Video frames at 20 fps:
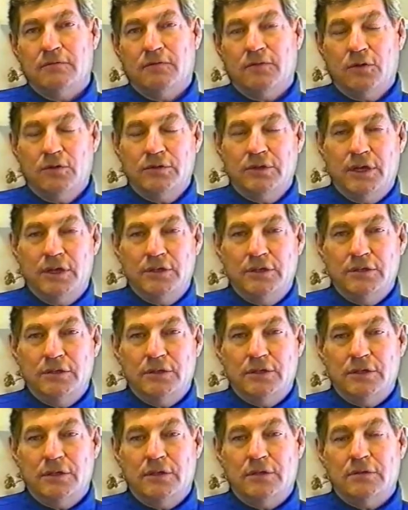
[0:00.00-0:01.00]
flotation
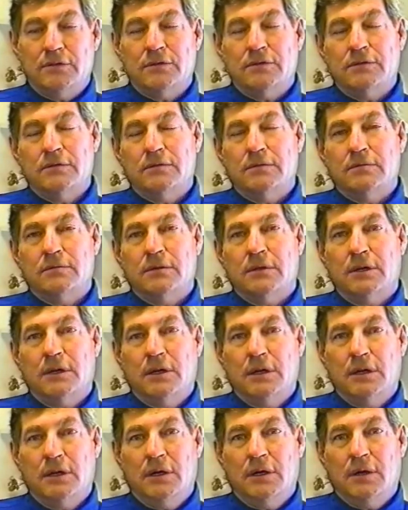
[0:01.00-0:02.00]
cells,
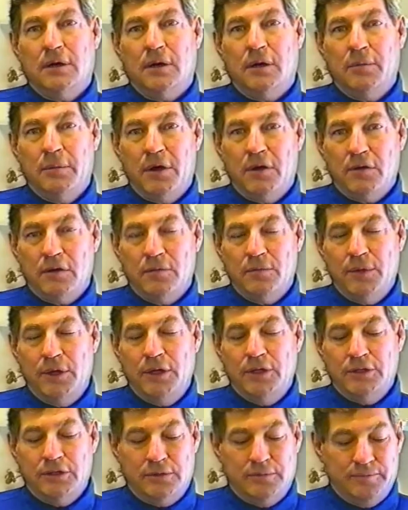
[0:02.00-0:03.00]

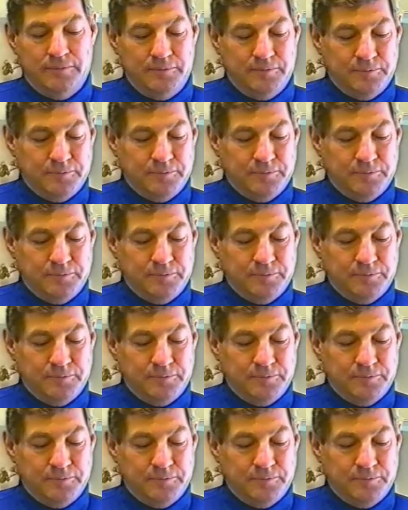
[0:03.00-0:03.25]
amalgamation.